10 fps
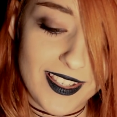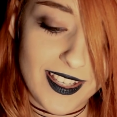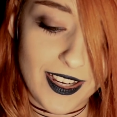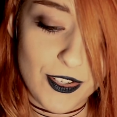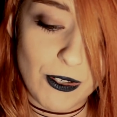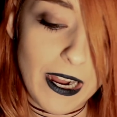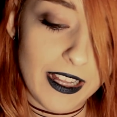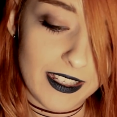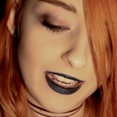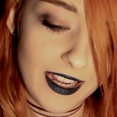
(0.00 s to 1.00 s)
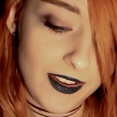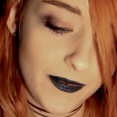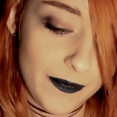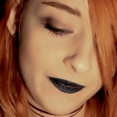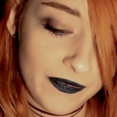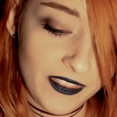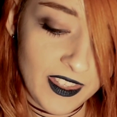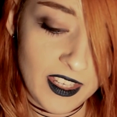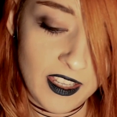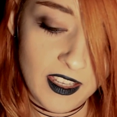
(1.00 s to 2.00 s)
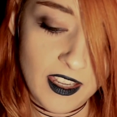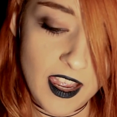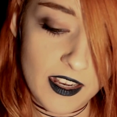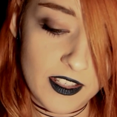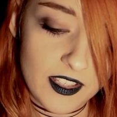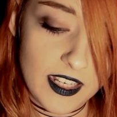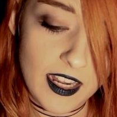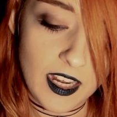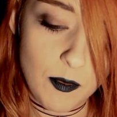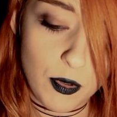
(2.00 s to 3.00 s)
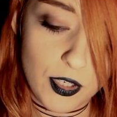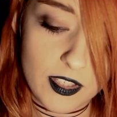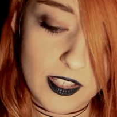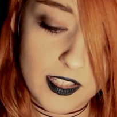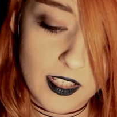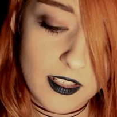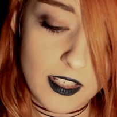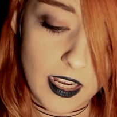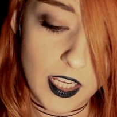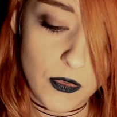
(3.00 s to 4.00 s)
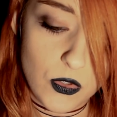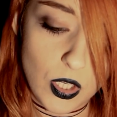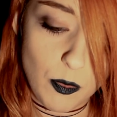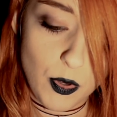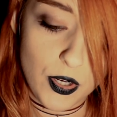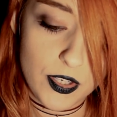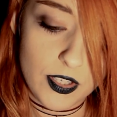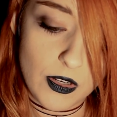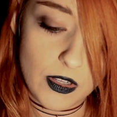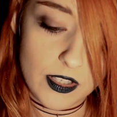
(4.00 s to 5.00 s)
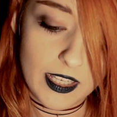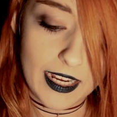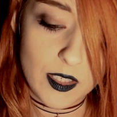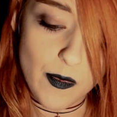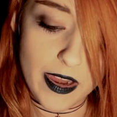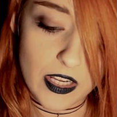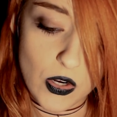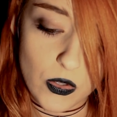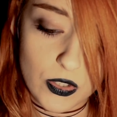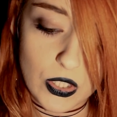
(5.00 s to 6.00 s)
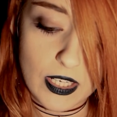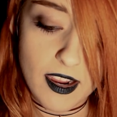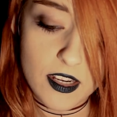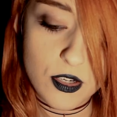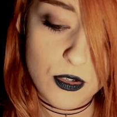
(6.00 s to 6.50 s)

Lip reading: sexuality. Understanding a person's sun sign gives you a personal sex manual to guide you